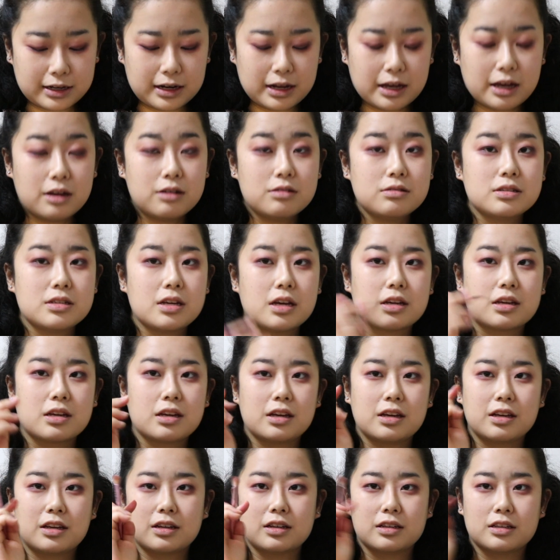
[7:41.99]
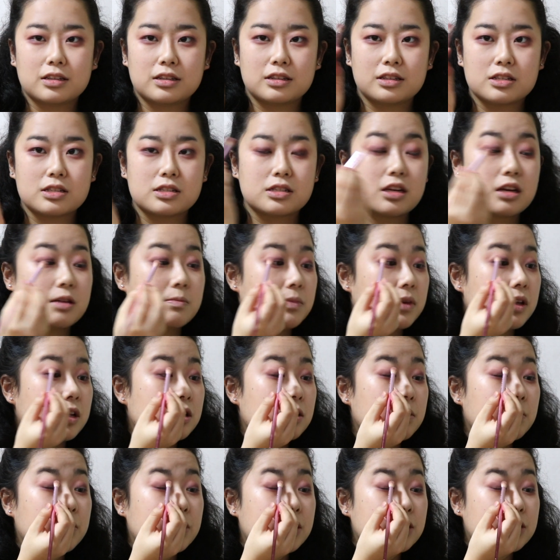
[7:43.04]
Now taking the same
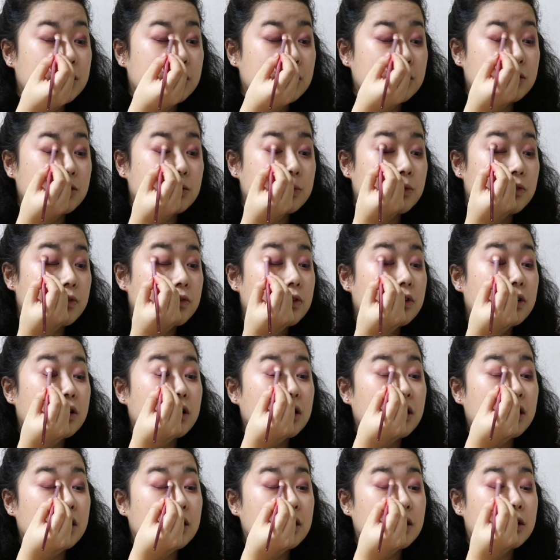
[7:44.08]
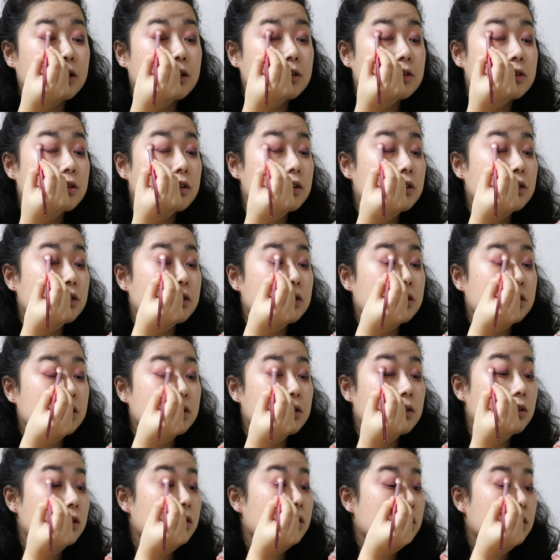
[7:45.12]
blending brush I used before and just
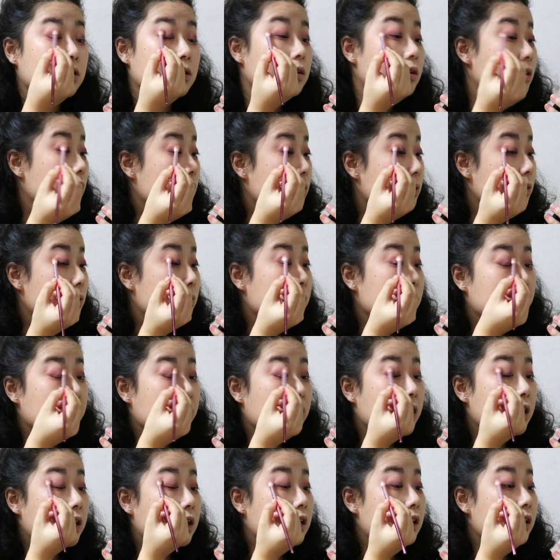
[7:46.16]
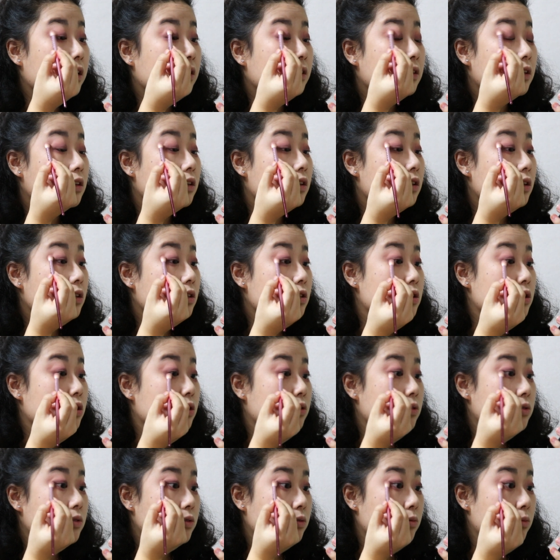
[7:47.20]
making the
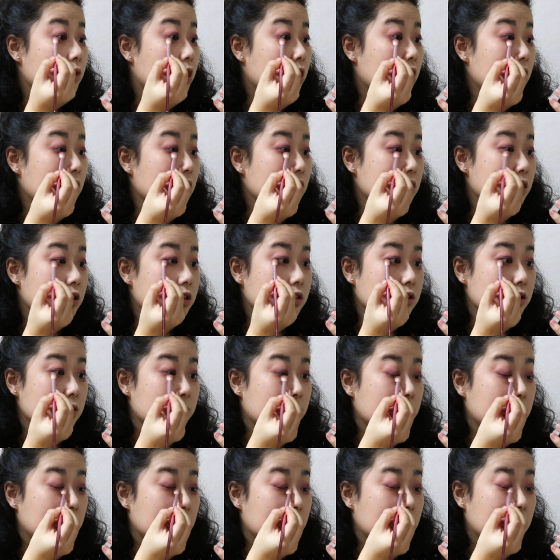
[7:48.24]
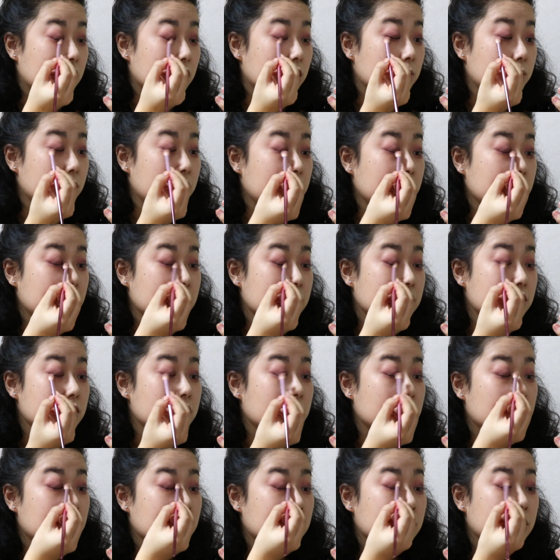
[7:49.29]
two colors meet harmoniously.